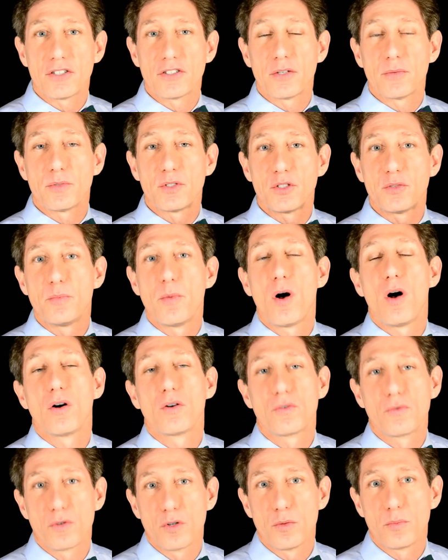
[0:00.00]
some small
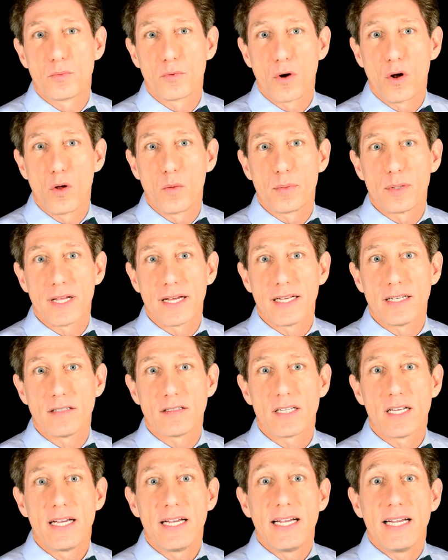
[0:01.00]
group role plays.